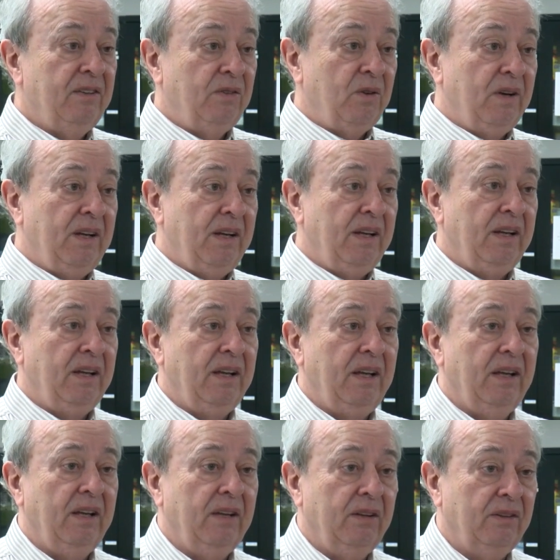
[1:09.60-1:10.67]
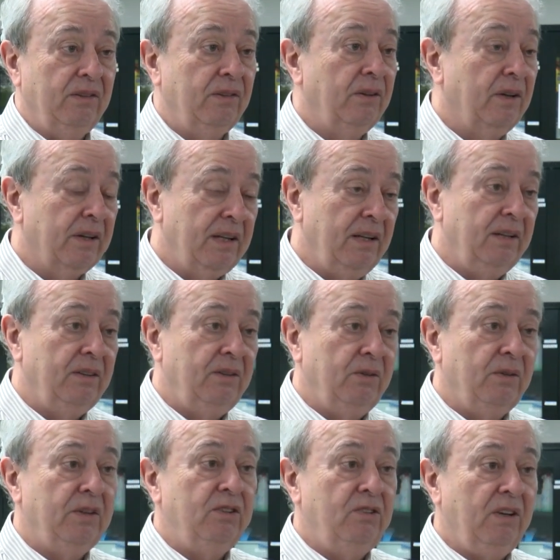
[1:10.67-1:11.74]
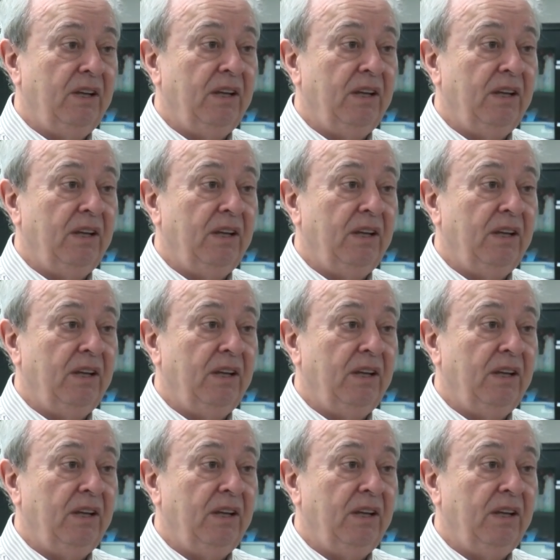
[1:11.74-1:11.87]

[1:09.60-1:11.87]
industry is looking to